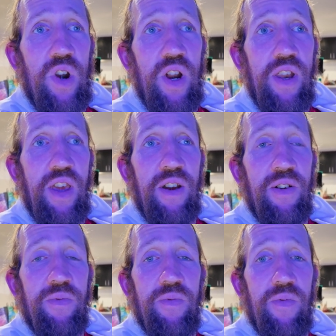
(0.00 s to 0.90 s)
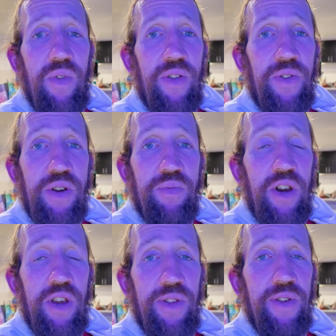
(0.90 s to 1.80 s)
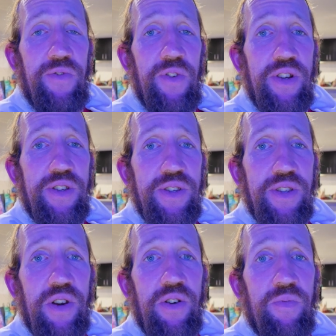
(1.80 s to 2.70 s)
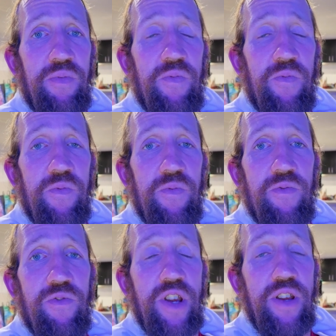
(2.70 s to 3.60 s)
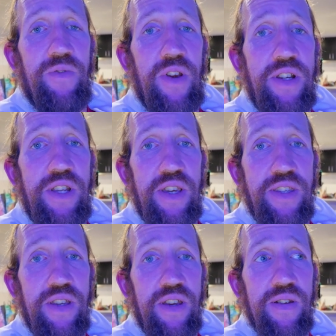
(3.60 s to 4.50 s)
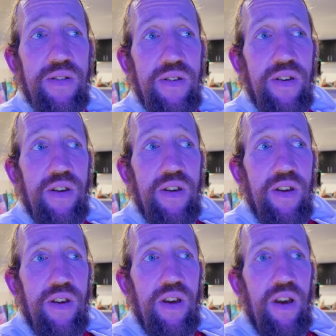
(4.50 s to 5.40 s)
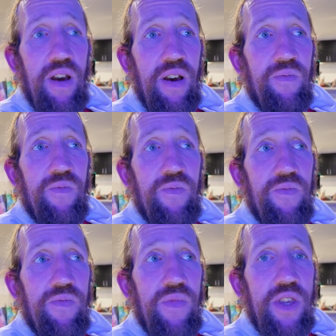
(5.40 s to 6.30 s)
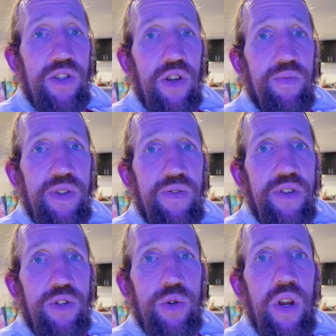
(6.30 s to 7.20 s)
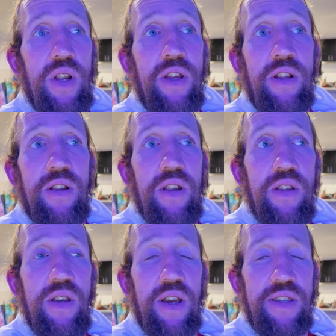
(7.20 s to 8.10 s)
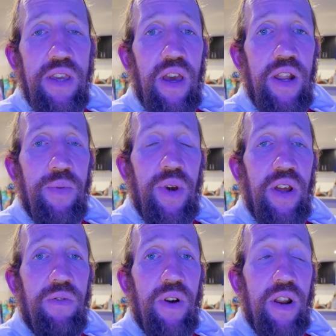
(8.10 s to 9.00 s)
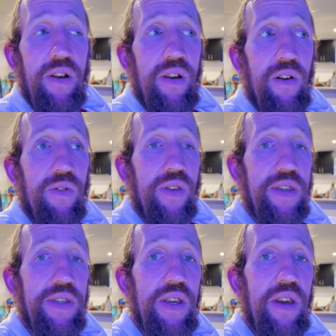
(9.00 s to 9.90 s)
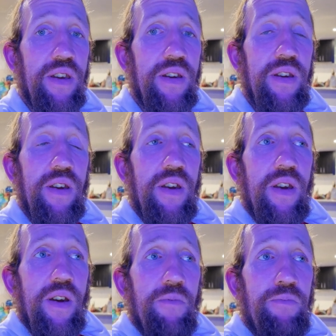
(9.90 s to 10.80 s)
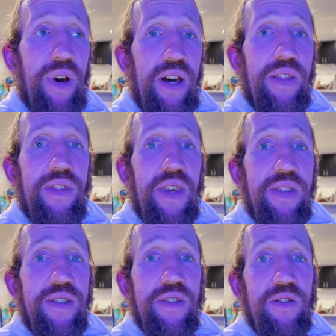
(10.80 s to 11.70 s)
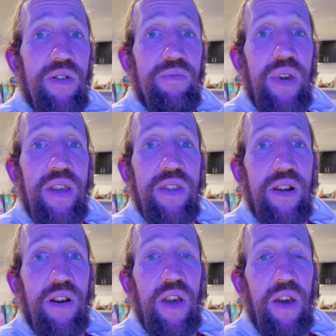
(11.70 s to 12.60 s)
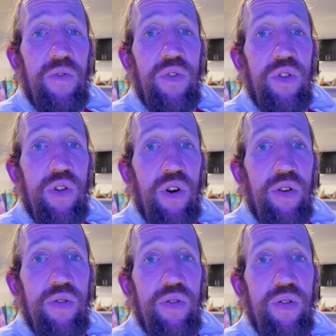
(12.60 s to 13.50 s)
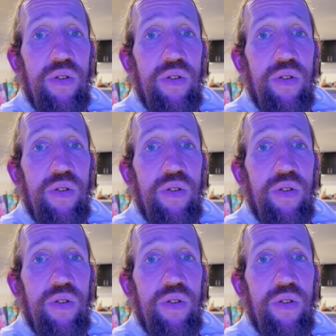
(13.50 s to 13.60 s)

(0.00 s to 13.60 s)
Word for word: right now, I think my health and fitness is going freaking fantastic. Um, in terms of this training, yes, I had a bad run on this day, but that does not mean that I have not